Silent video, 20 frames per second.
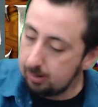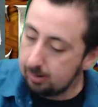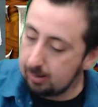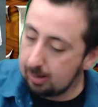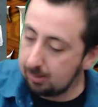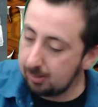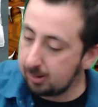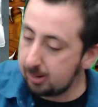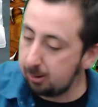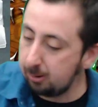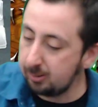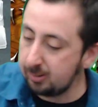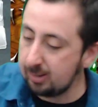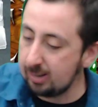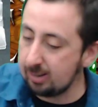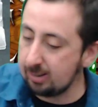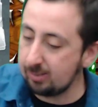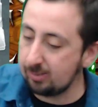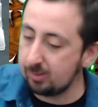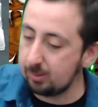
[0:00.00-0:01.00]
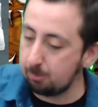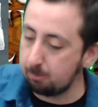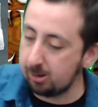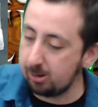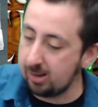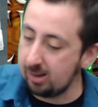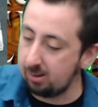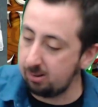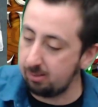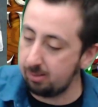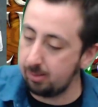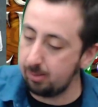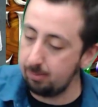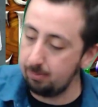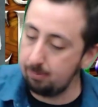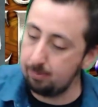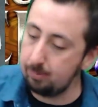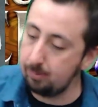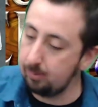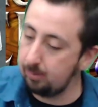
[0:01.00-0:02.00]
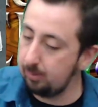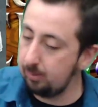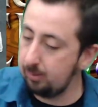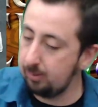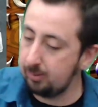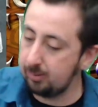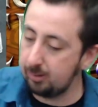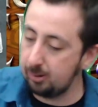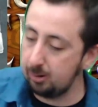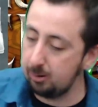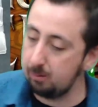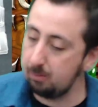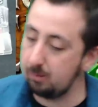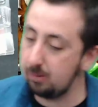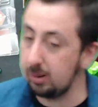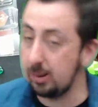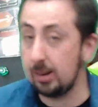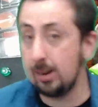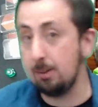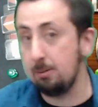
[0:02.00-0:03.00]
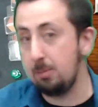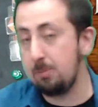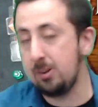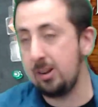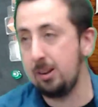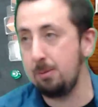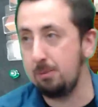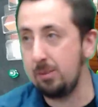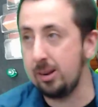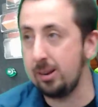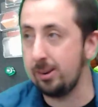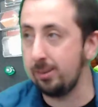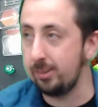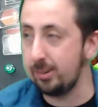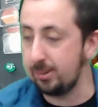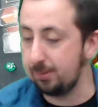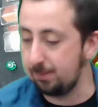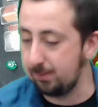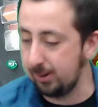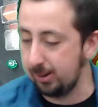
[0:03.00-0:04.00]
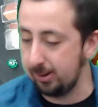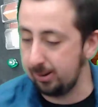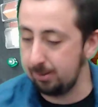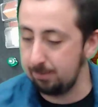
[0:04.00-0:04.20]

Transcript: Now the ghost has 3 health, so it would be immediately defeated.